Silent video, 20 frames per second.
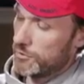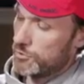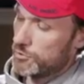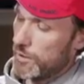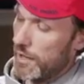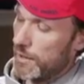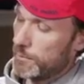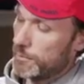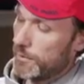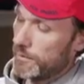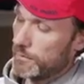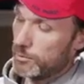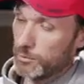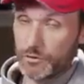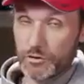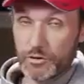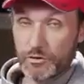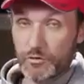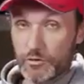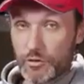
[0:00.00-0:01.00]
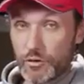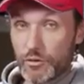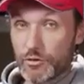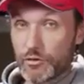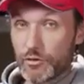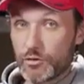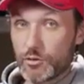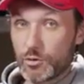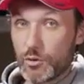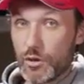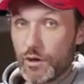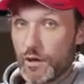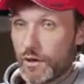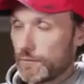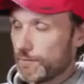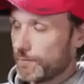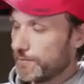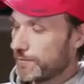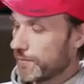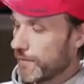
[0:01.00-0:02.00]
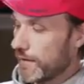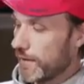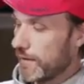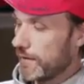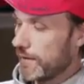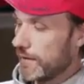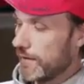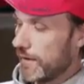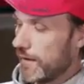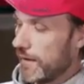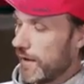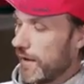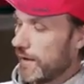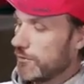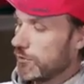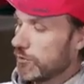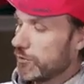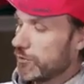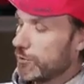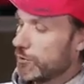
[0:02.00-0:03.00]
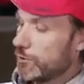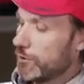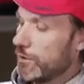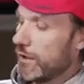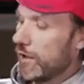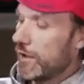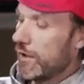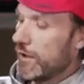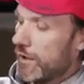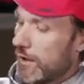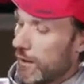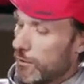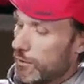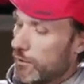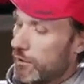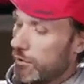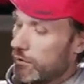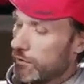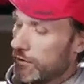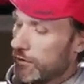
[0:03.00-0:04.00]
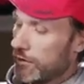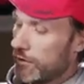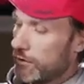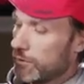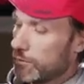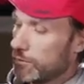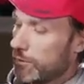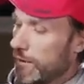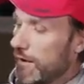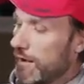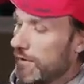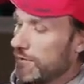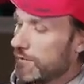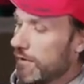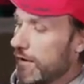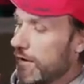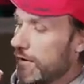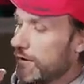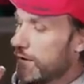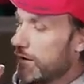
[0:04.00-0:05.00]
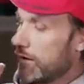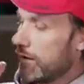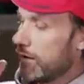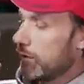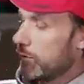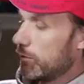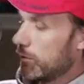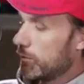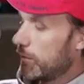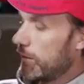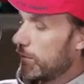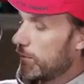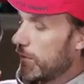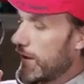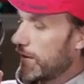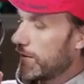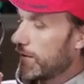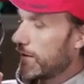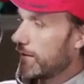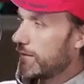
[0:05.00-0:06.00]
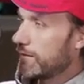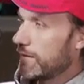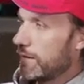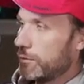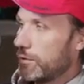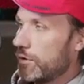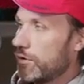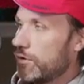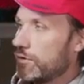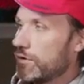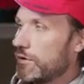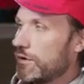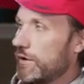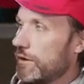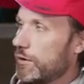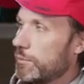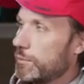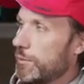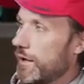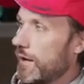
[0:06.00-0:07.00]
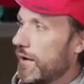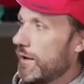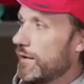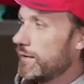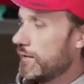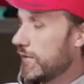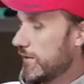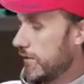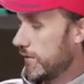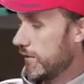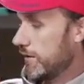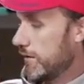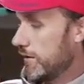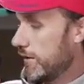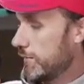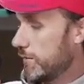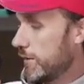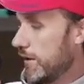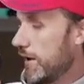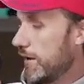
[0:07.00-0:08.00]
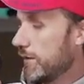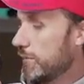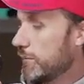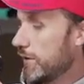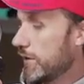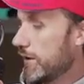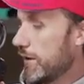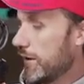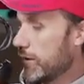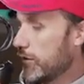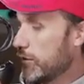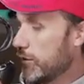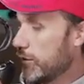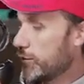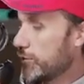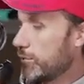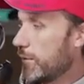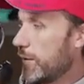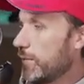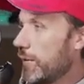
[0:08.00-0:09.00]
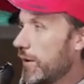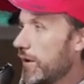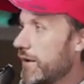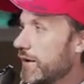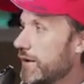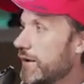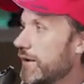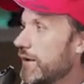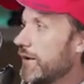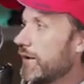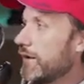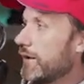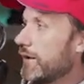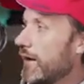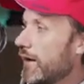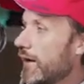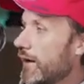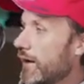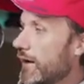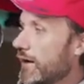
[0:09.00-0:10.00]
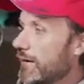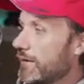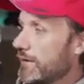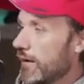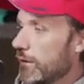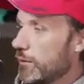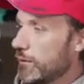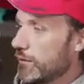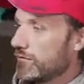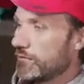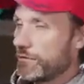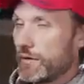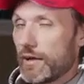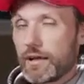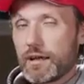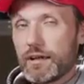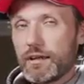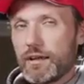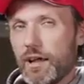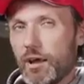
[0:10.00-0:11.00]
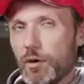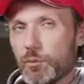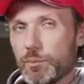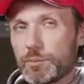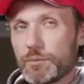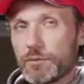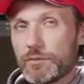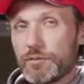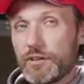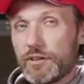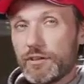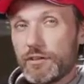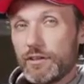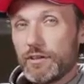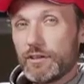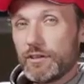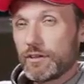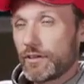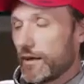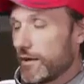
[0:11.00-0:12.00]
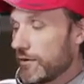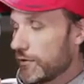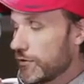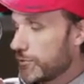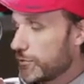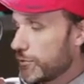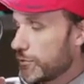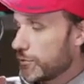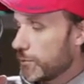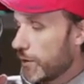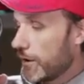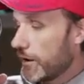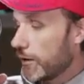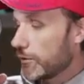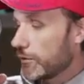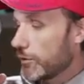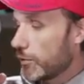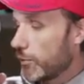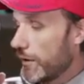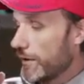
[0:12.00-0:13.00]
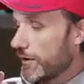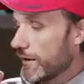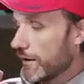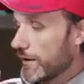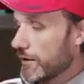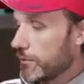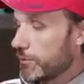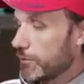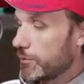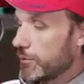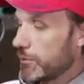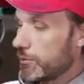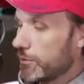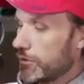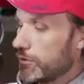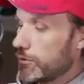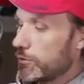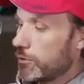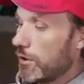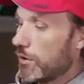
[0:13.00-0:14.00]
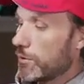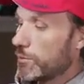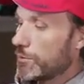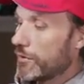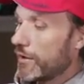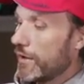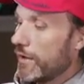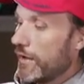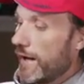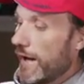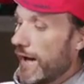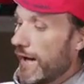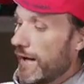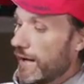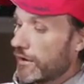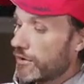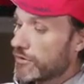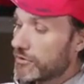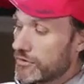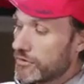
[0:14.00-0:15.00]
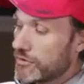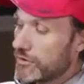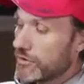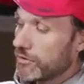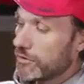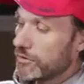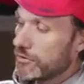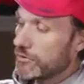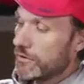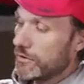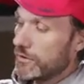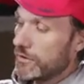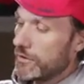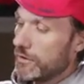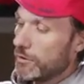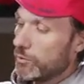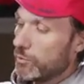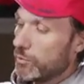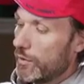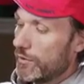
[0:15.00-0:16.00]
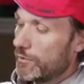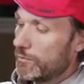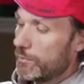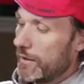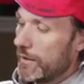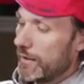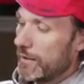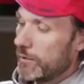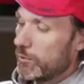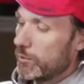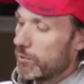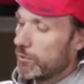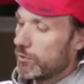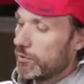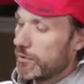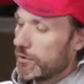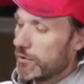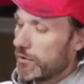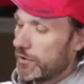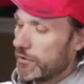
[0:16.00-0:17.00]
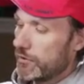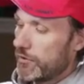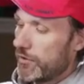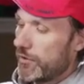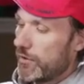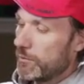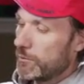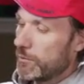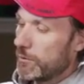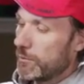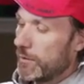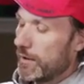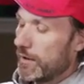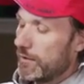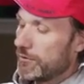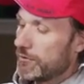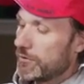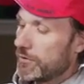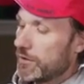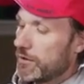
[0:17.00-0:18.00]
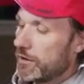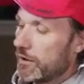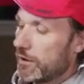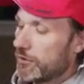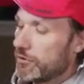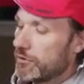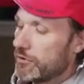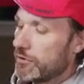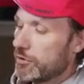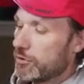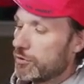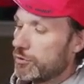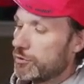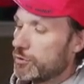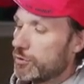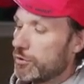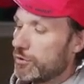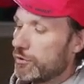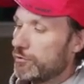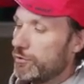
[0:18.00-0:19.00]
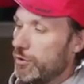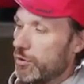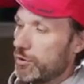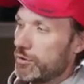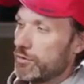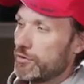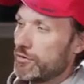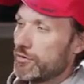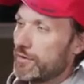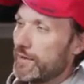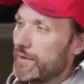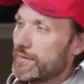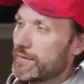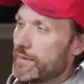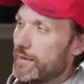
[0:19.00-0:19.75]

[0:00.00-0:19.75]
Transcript: tripod, which converts into a handle too. I would hold it here with my left hand. With my right hand, I would hold it here behind me, kind of close to my body, and that would kind of help to kind of spread out the weight, I guess, between my two arms. And I could still, with my here thumb on my left finger, I could still control the focus. So that's